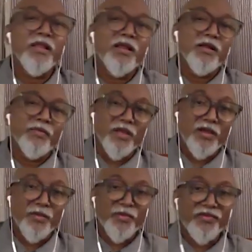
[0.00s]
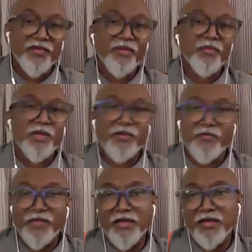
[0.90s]
uh, bihar museum but
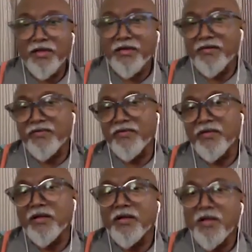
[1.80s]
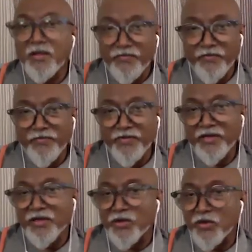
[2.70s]
here it is uh,
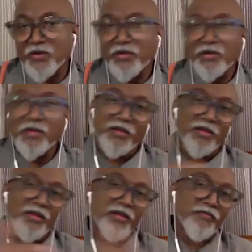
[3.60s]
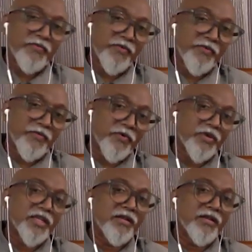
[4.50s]
50 crore in
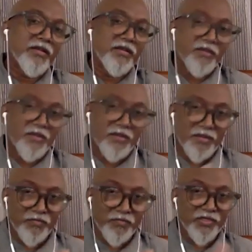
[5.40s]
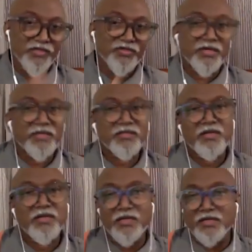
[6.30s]
14 um, districts
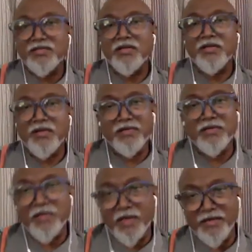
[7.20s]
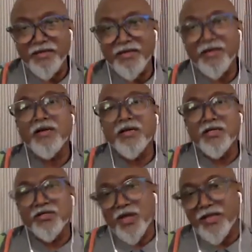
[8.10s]
it's a great idea
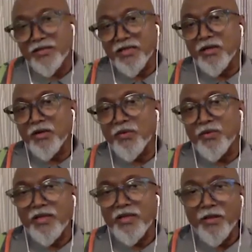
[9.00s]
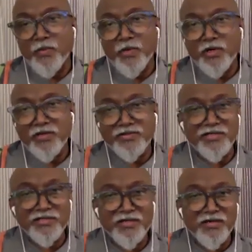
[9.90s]
so i think you know we have what
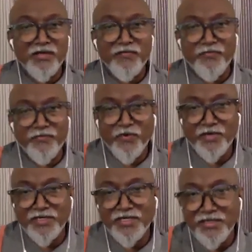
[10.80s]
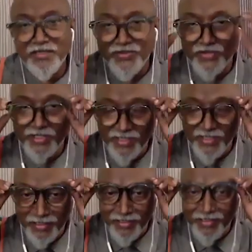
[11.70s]
640 districts
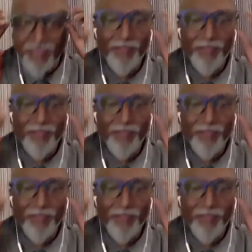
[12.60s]
in india